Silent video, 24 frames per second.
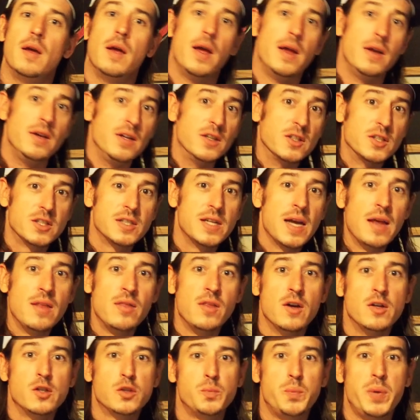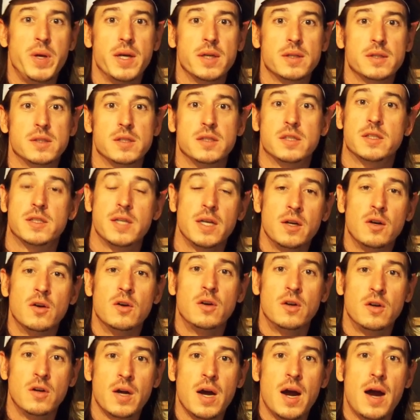And you can send those pics to
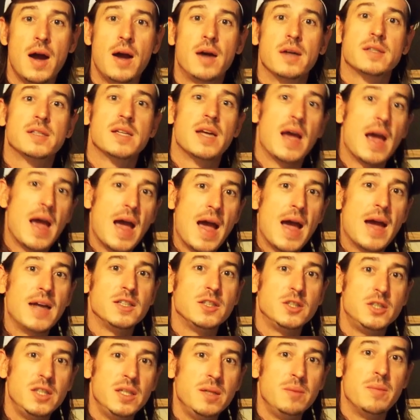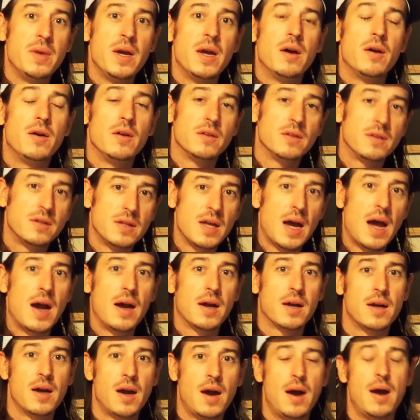
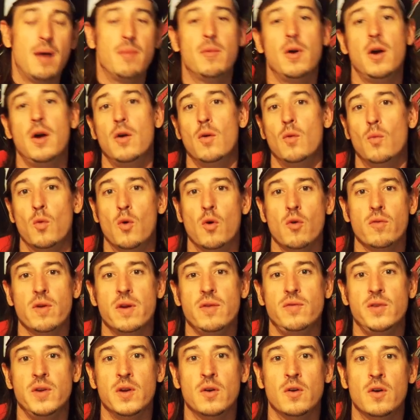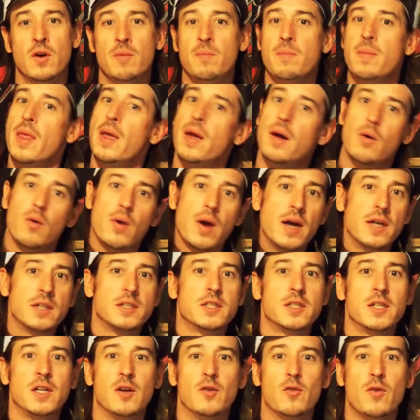singlehookhogs@gmail.com. We'll review them. We're
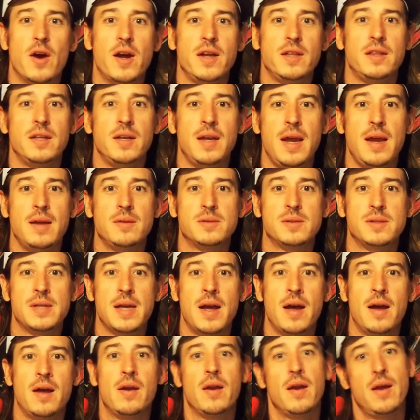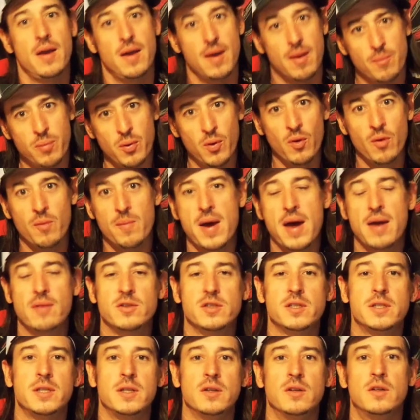actually going to write the names down and pull them out of a
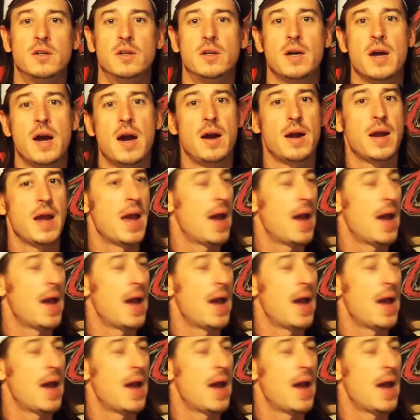single hook hog